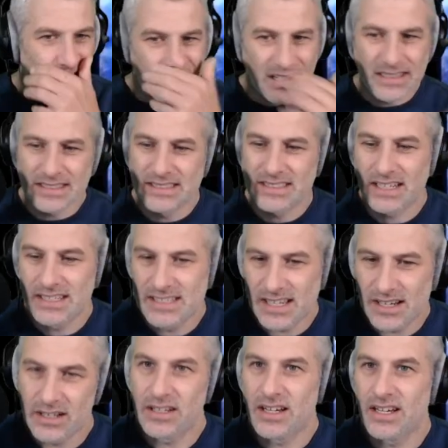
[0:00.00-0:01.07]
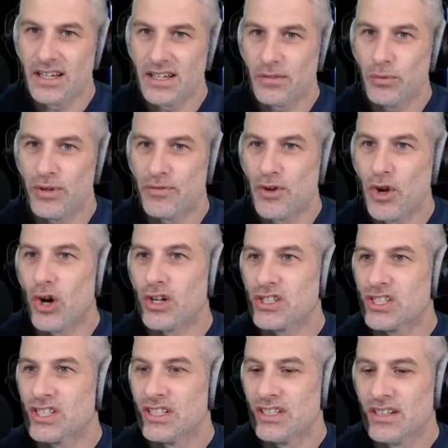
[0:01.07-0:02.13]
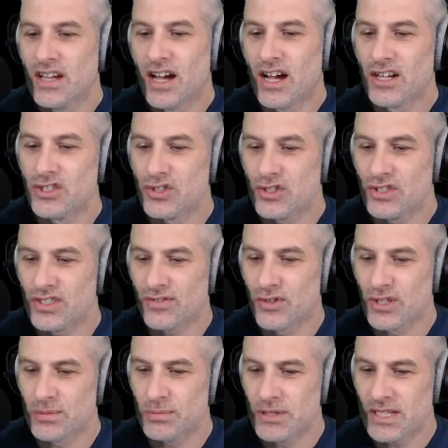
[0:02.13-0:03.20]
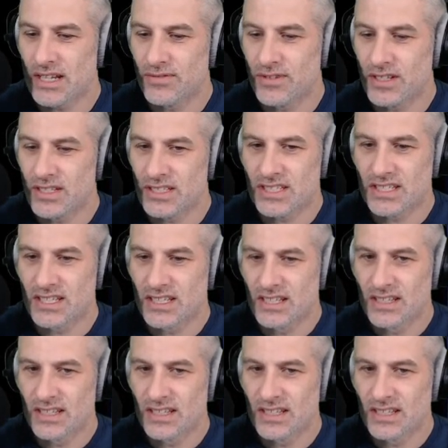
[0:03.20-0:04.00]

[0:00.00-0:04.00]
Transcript: okay, let's get this going. Uh, we've got hundreds of Christmas adverts.